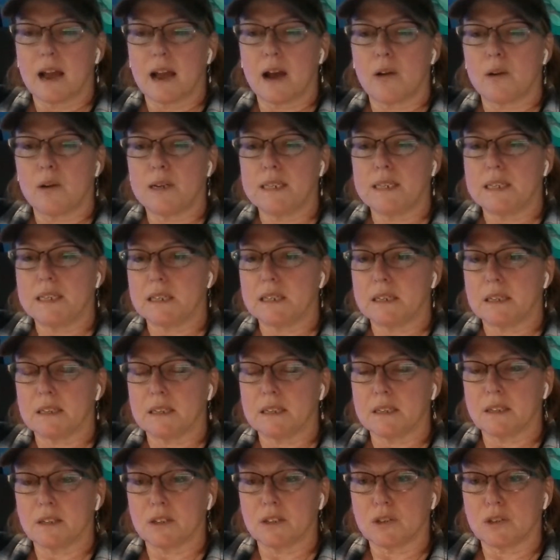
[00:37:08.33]
how easy it
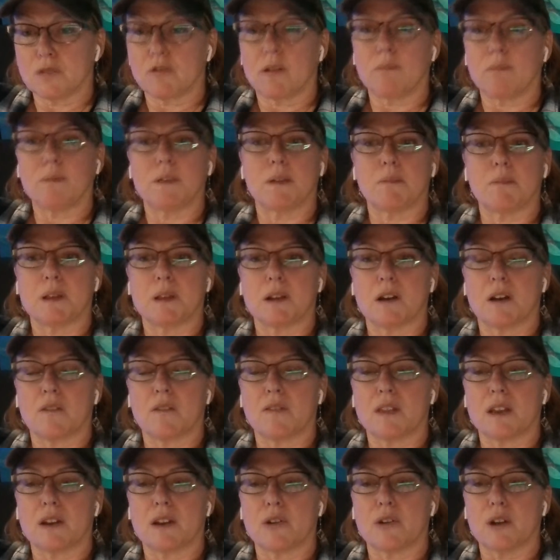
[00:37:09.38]
is to scrub something
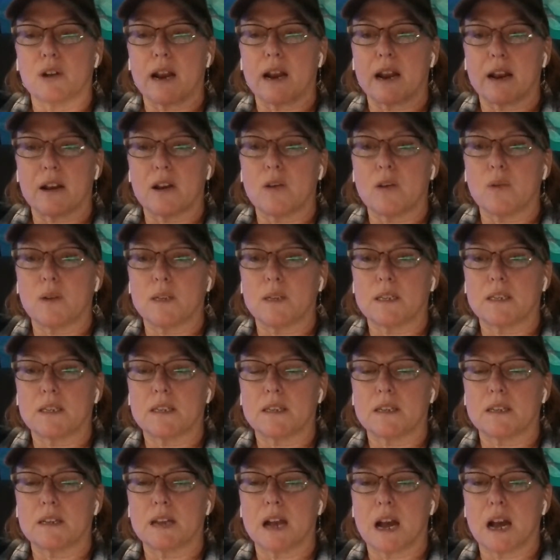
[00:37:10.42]
off the internet. I know
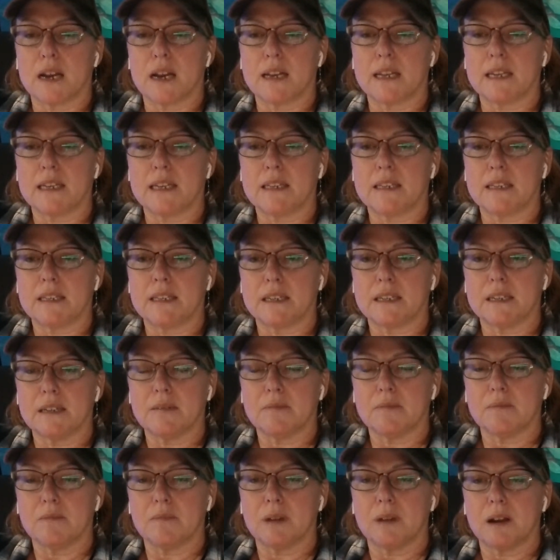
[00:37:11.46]
it's not easy.
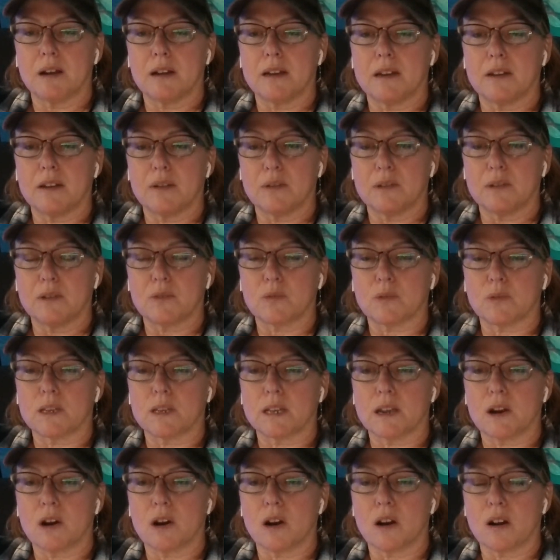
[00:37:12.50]
I know it's
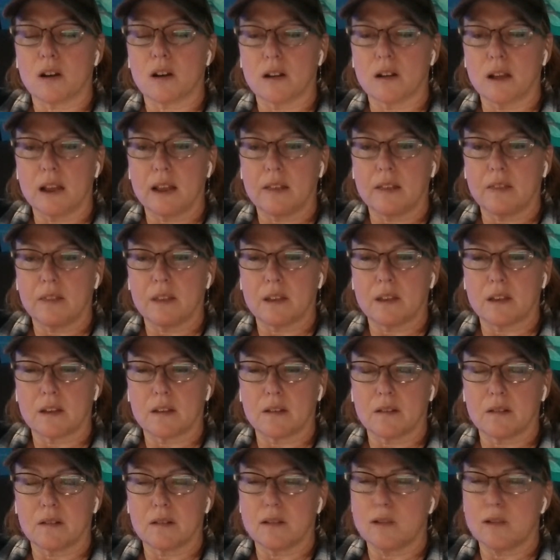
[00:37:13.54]
really hard and that
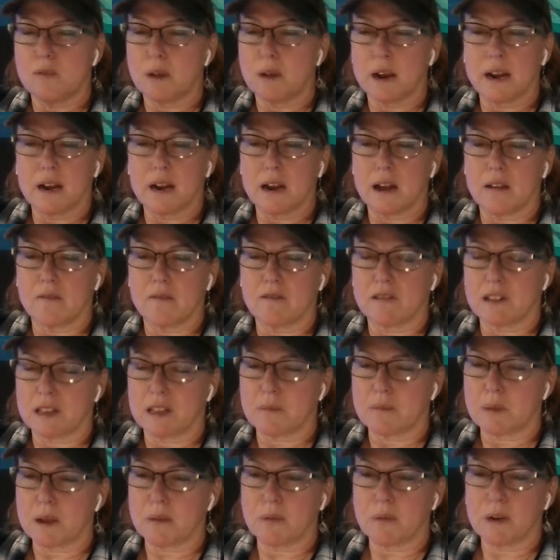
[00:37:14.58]
you might not
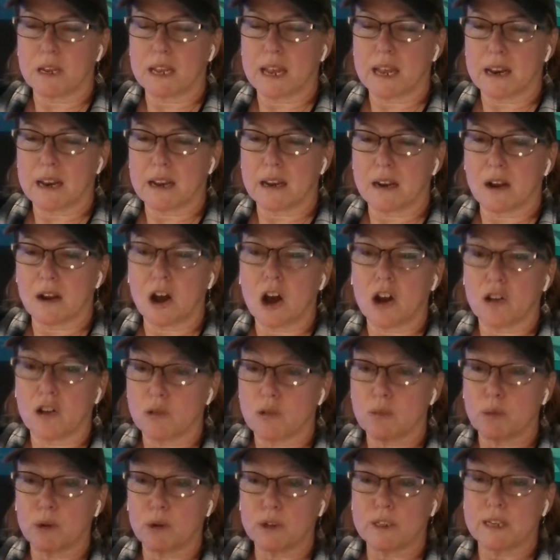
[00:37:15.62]
really be able to get it
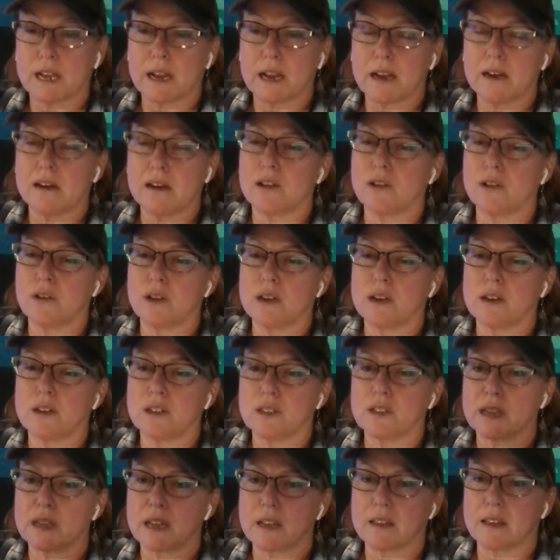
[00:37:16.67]
100%. You can
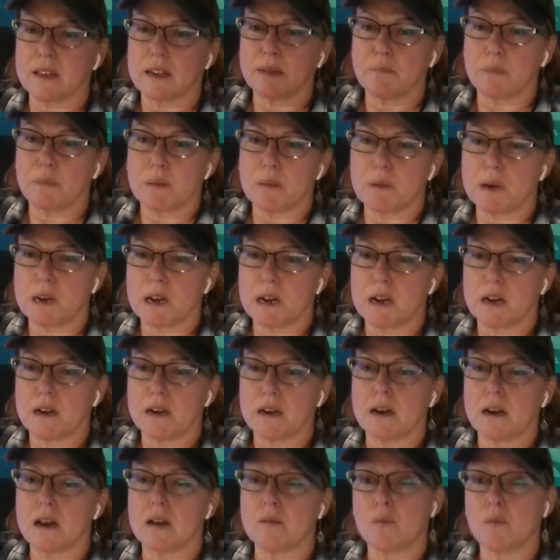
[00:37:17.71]
just get like maybe
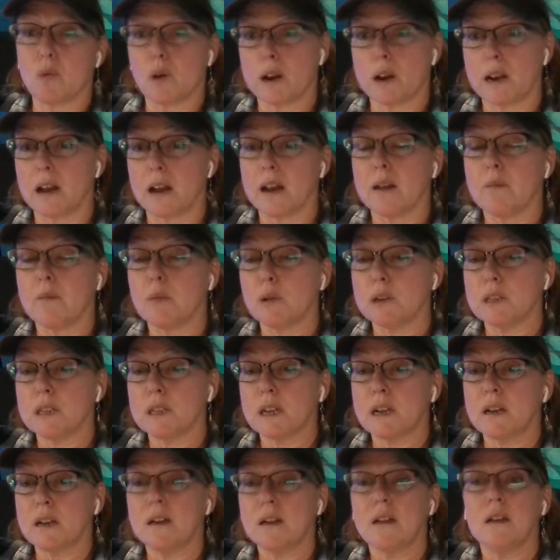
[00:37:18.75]

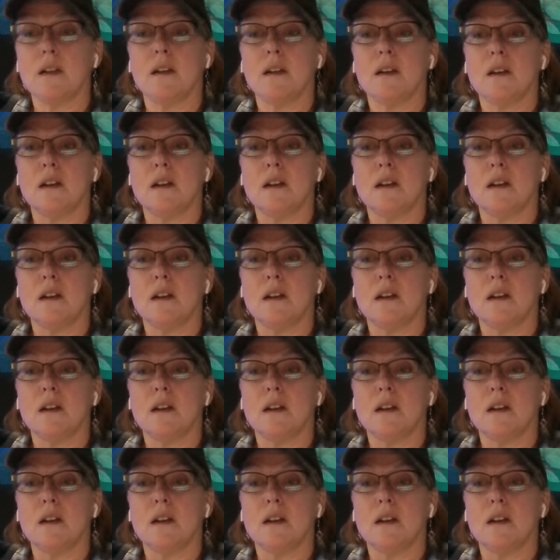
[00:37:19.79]
99.9%.